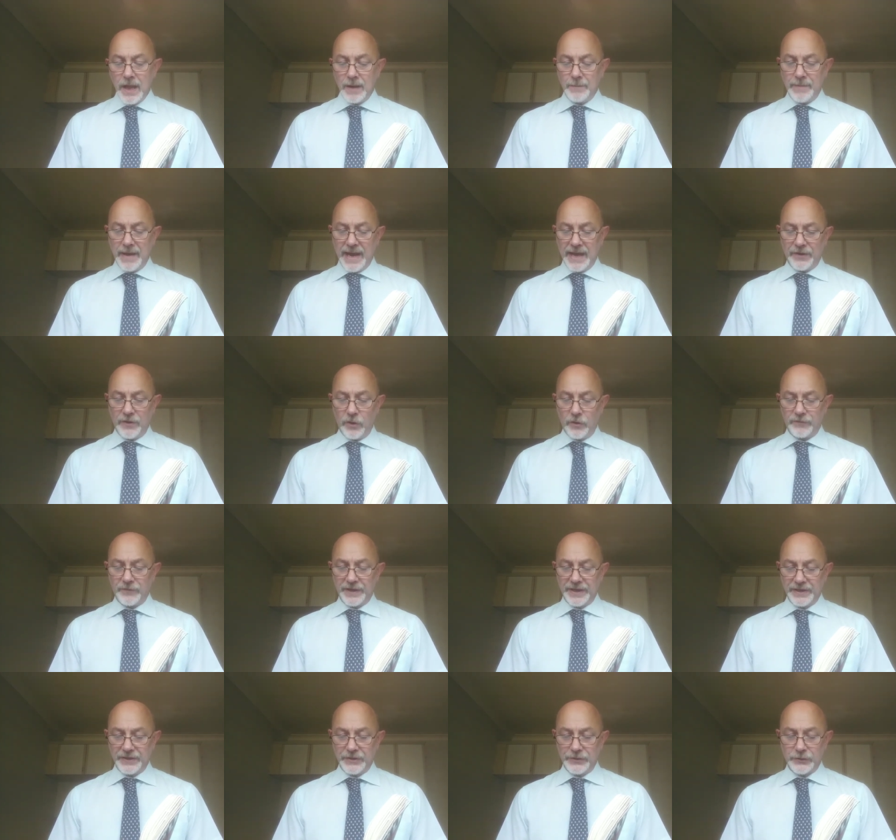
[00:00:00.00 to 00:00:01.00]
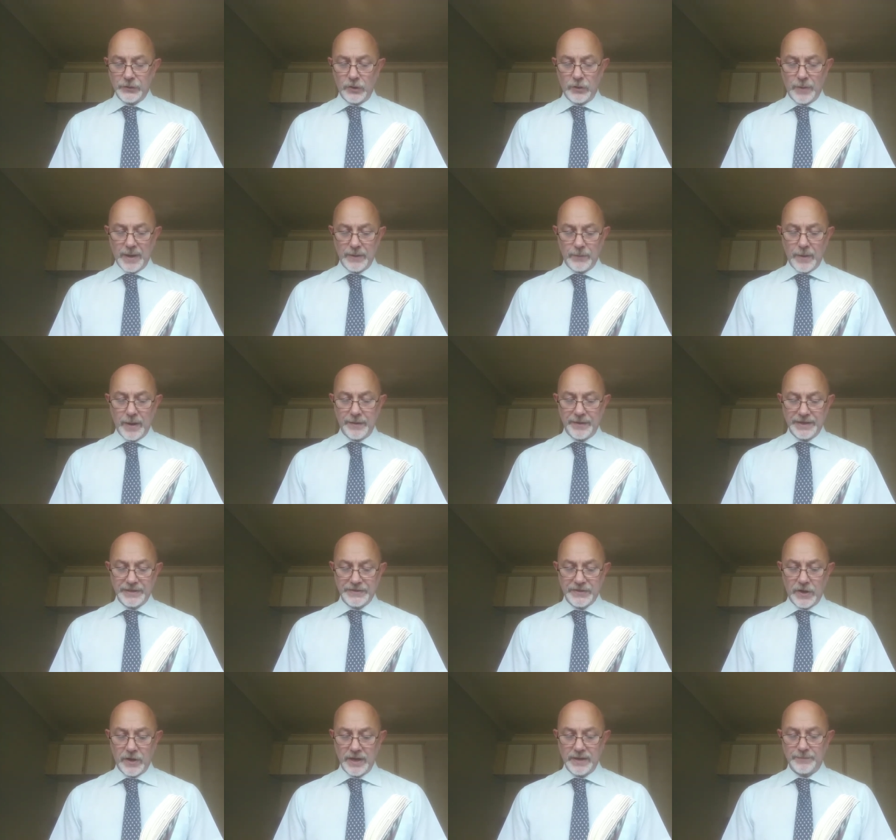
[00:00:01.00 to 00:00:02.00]
A man hovering in the doorway wearing
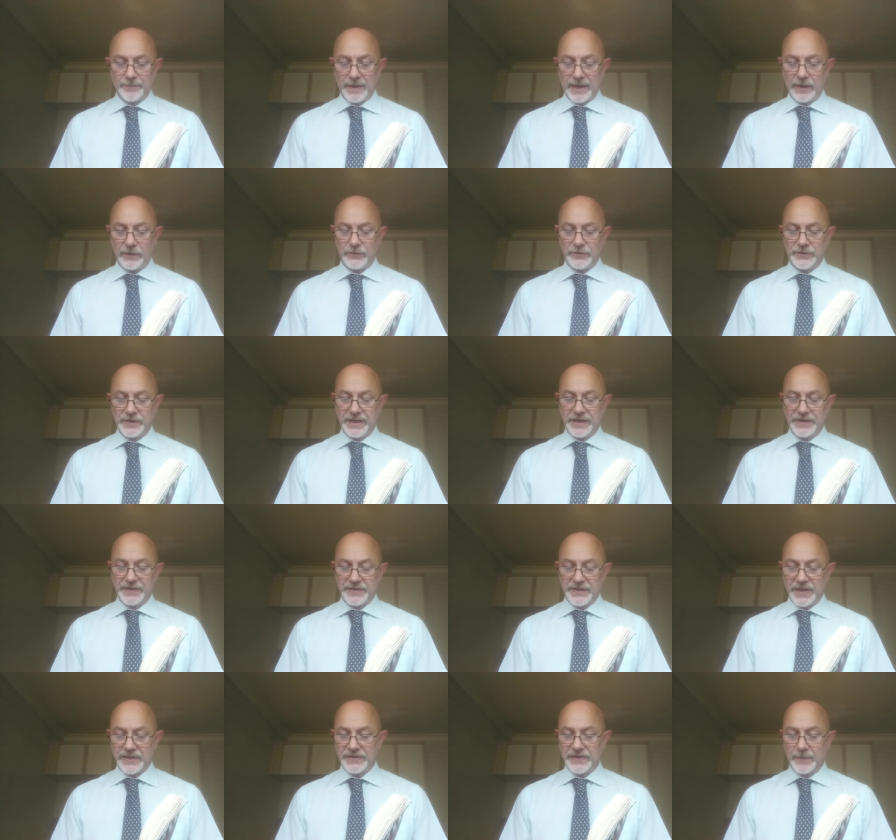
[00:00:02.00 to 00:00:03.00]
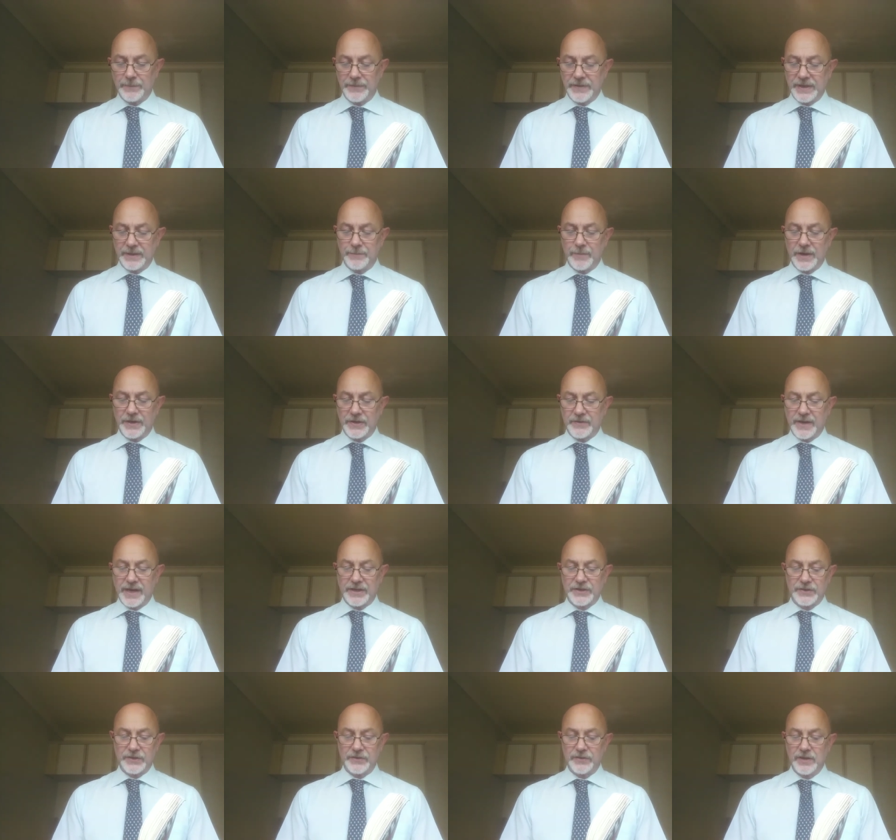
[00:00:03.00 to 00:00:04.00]
tight pale jeans says something in my
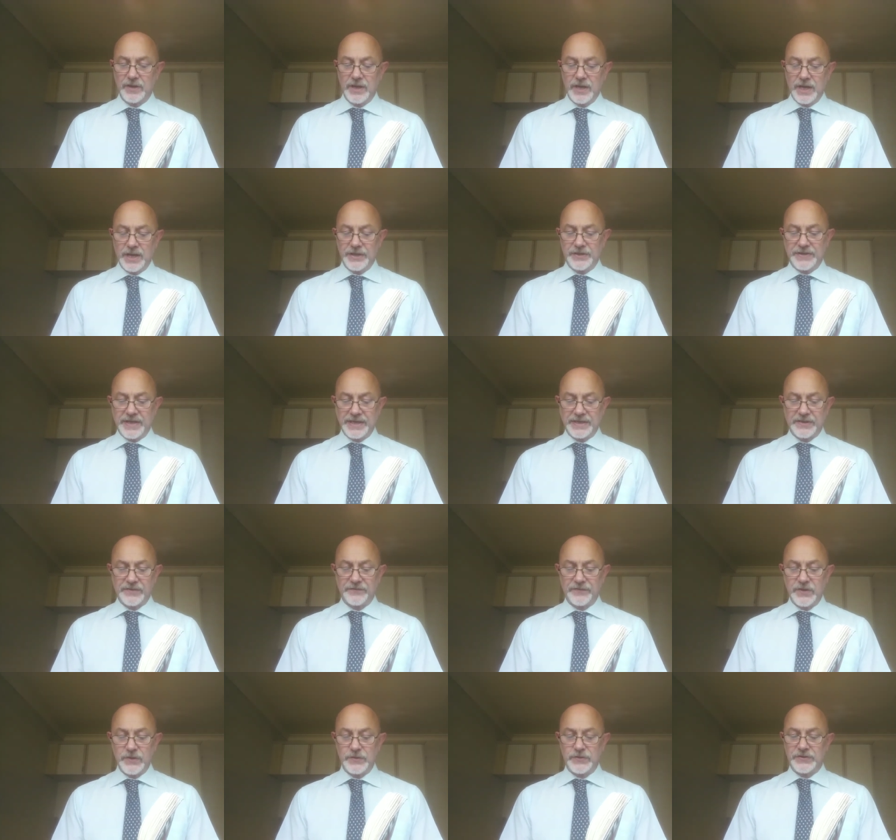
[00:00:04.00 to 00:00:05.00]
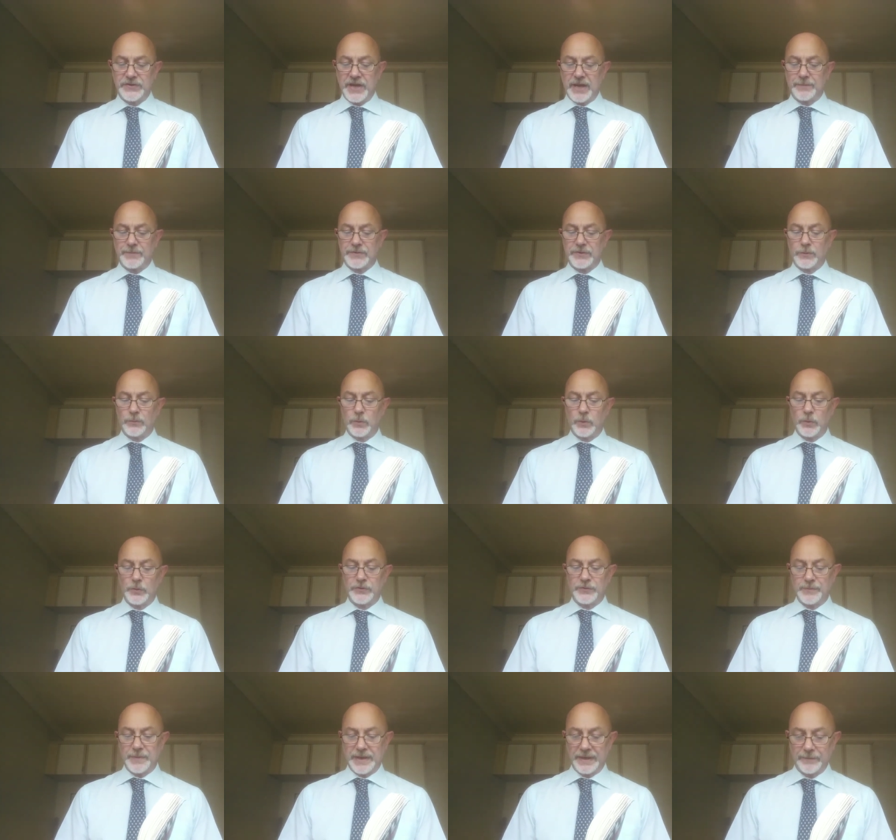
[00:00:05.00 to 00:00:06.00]
direction and takes a few steps
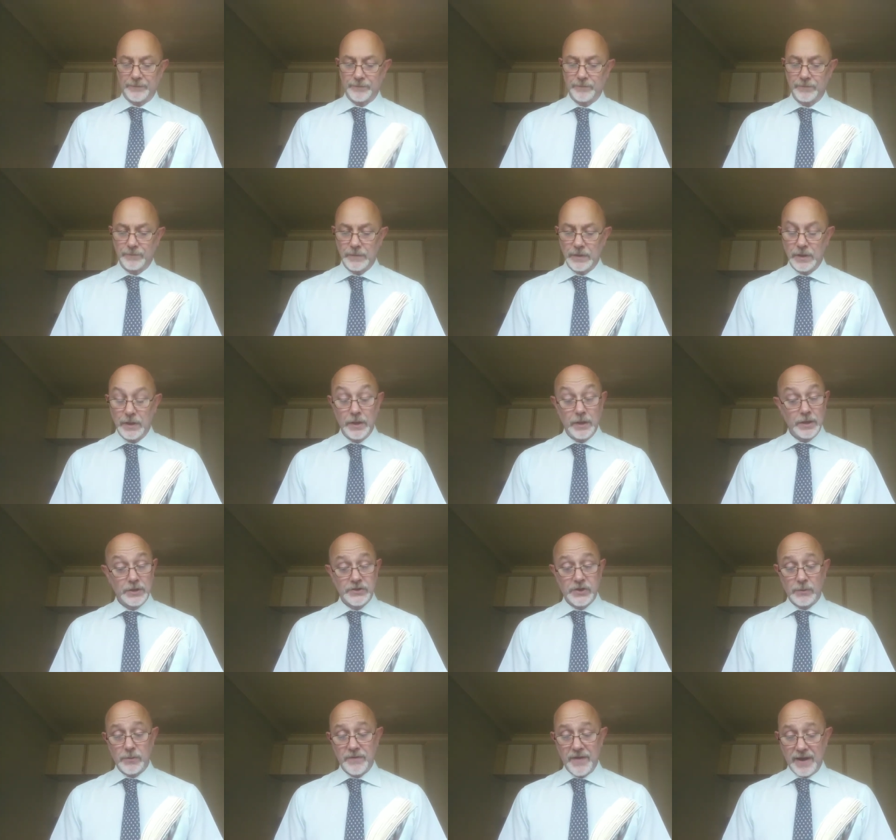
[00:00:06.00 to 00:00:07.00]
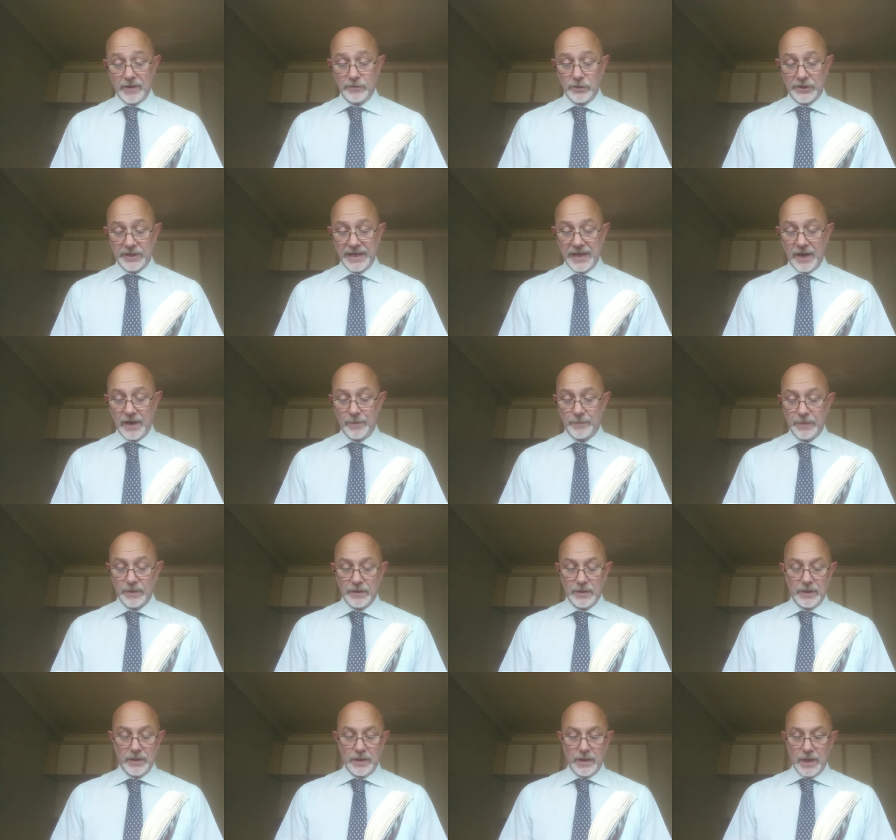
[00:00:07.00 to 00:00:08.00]
towards me. So without looking up,
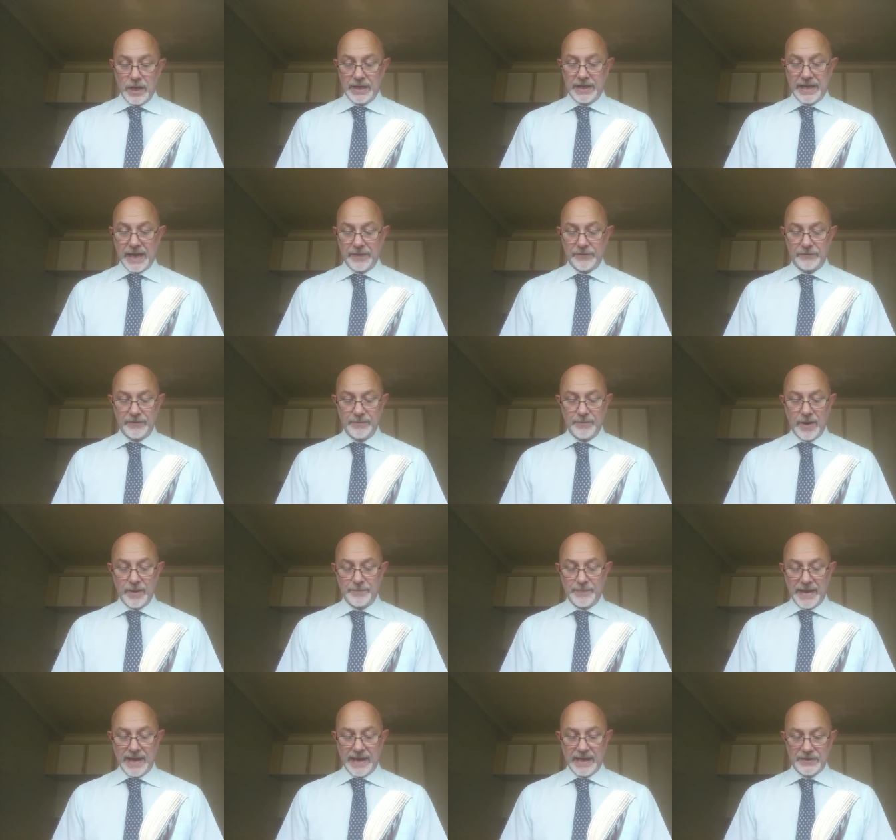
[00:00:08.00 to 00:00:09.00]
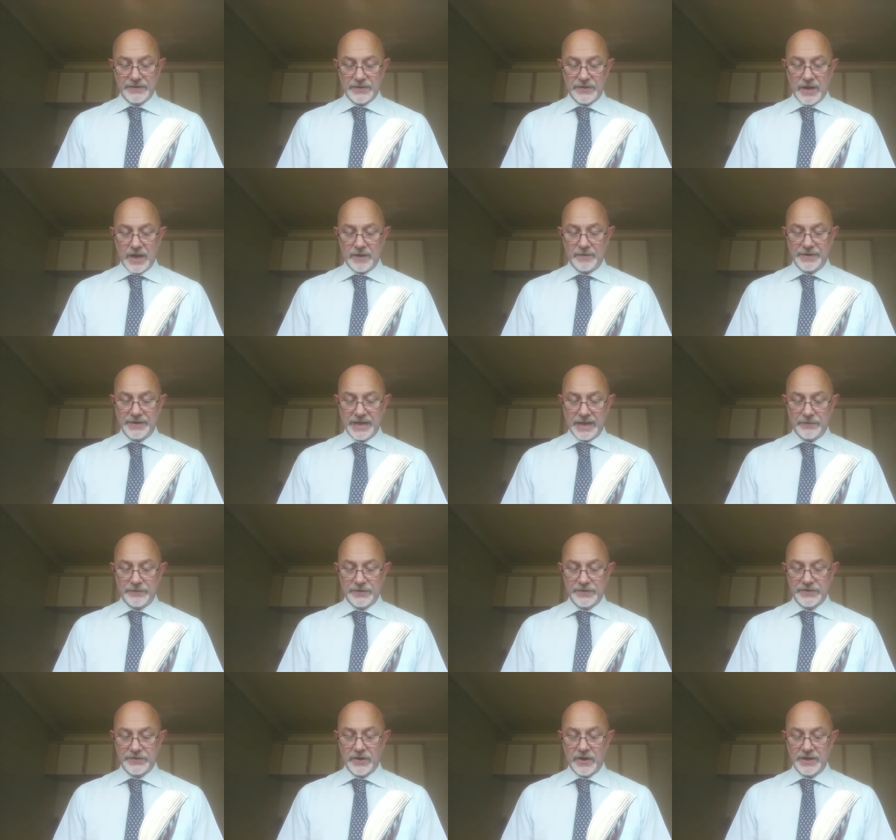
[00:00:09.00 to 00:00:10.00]
I gather in my bags and hurry down
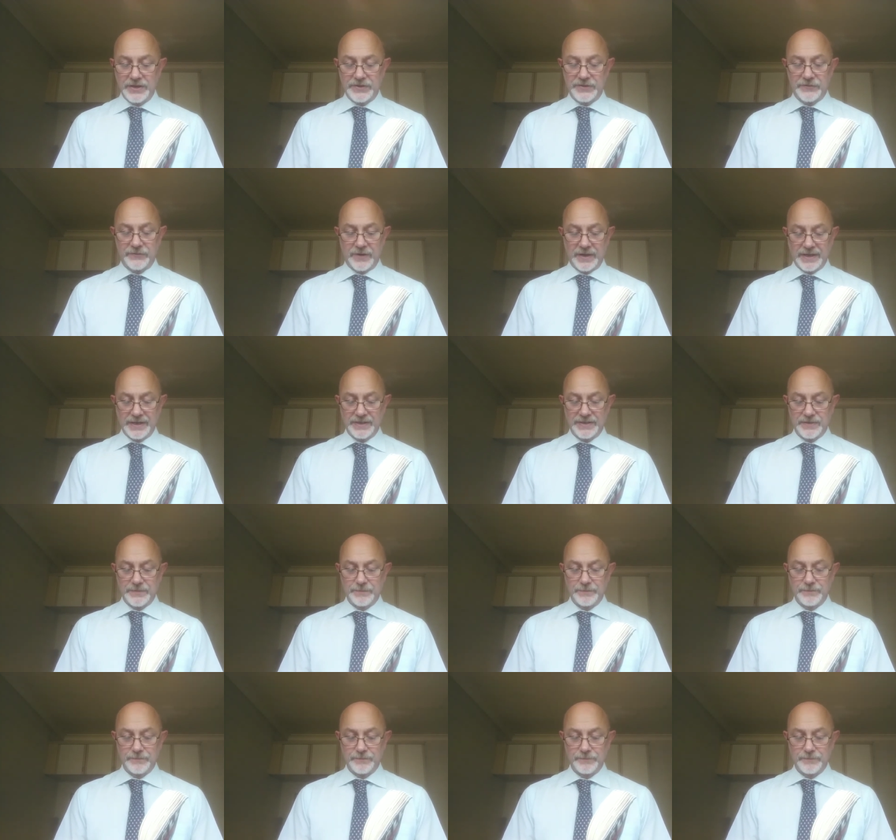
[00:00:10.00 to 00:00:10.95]
the side street.